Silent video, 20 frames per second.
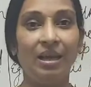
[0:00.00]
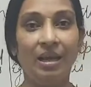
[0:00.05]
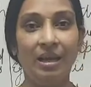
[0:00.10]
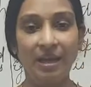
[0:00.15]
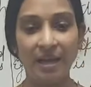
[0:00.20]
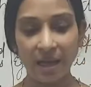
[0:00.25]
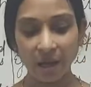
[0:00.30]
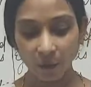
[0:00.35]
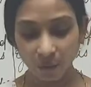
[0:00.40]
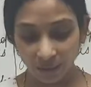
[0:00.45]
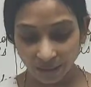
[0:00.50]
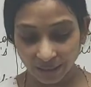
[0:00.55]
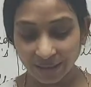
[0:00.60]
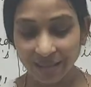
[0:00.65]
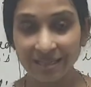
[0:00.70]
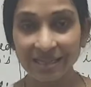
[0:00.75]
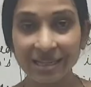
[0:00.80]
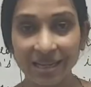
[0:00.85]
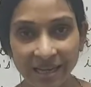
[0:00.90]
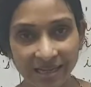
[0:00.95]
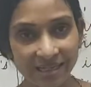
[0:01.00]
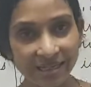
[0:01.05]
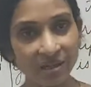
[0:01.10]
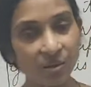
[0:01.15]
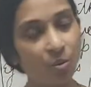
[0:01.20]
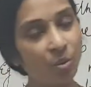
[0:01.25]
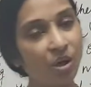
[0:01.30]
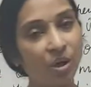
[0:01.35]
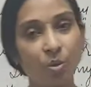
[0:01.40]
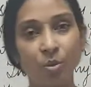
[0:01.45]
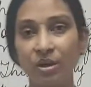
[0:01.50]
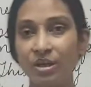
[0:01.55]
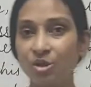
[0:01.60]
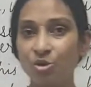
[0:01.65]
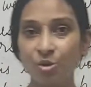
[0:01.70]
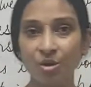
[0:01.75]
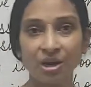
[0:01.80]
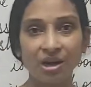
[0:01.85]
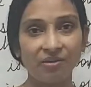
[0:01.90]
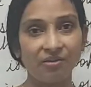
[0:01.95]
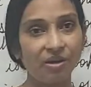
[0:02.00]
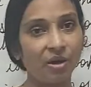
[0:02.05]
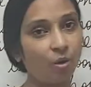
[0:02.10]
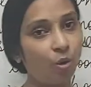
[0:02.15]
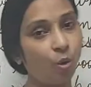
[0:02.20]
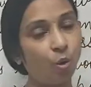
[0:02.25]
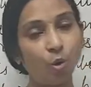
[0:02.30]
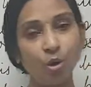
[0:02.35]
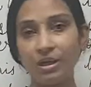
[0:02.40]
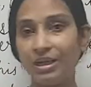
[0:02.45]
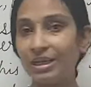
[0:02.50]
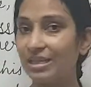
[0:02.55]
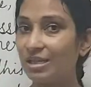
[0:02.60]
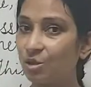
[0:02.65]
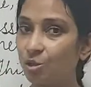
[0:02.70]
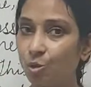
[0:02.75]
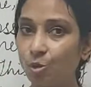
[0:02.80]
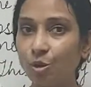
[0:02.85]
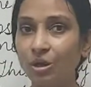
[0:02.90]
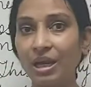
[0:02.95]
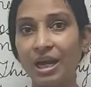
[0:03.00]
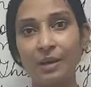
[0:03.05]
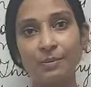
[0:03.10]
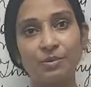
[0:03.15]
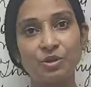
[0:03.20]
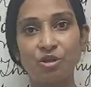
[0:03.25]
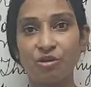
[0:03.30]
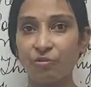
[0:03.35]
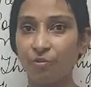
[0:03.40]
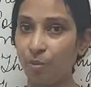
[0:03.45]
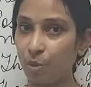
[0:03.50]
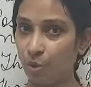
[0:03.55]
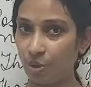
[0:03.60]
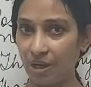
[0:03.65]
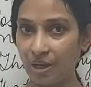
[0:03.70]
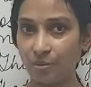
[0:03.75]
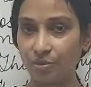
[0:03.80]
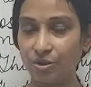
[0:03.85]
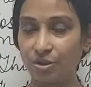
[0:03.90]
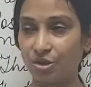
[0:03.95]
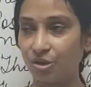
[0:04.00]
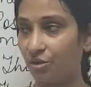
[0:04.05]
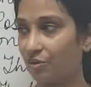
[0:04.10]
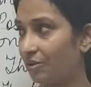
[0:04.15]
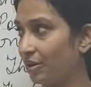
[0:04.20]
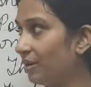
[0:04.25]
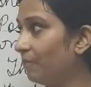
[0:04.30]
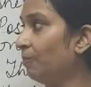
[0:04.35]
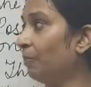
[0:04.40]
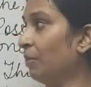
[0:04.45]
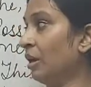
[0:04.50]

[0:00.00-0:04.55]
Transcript: Now in this lesson, we are going to cover only two types of pronouns, children.